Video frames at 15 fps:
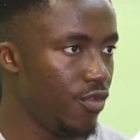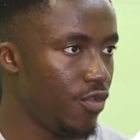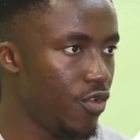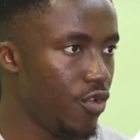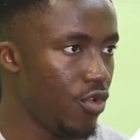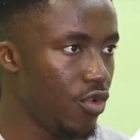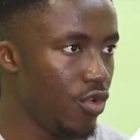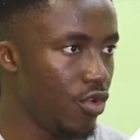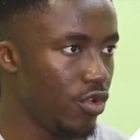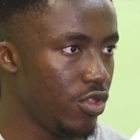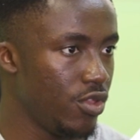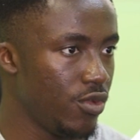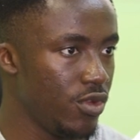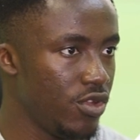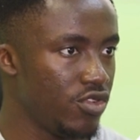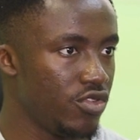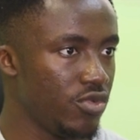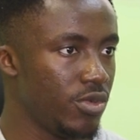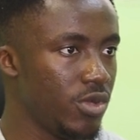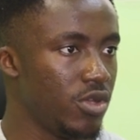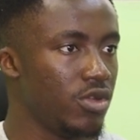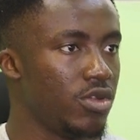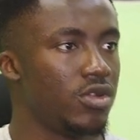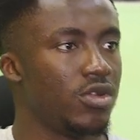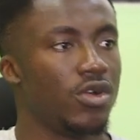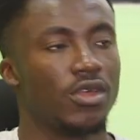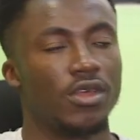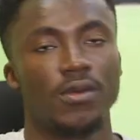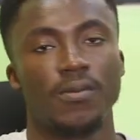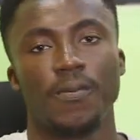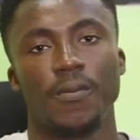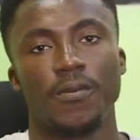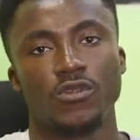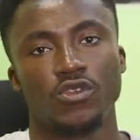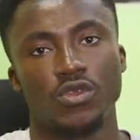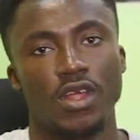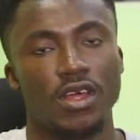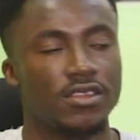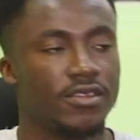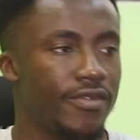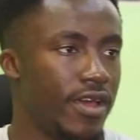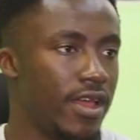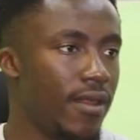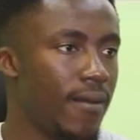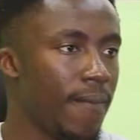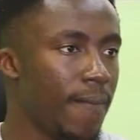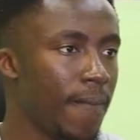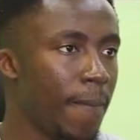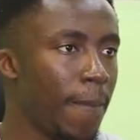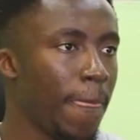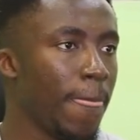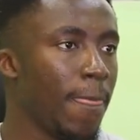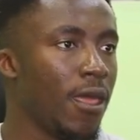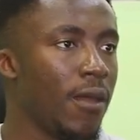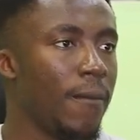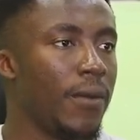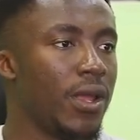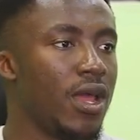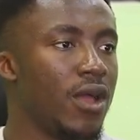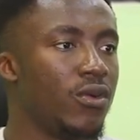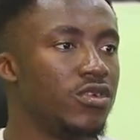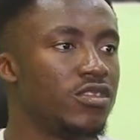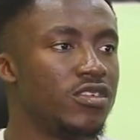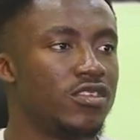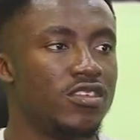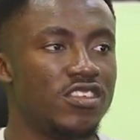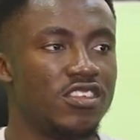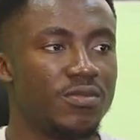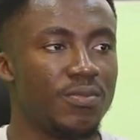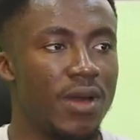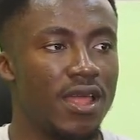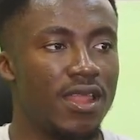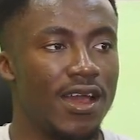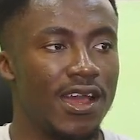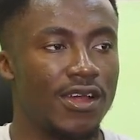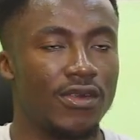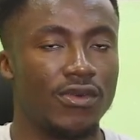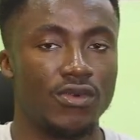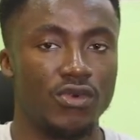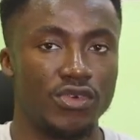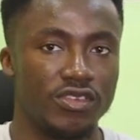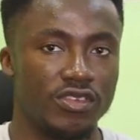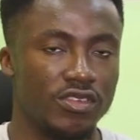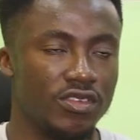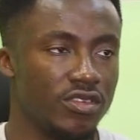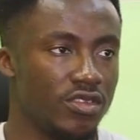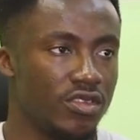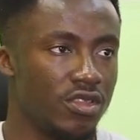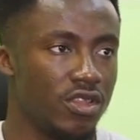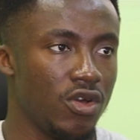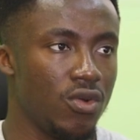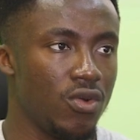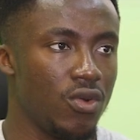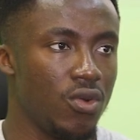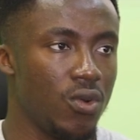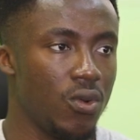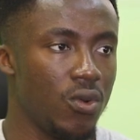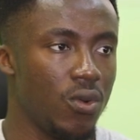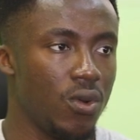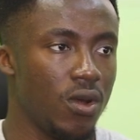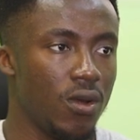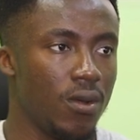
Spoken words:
4 or 3 should be good. Okay, so that's fine. But I want it to span across the whole.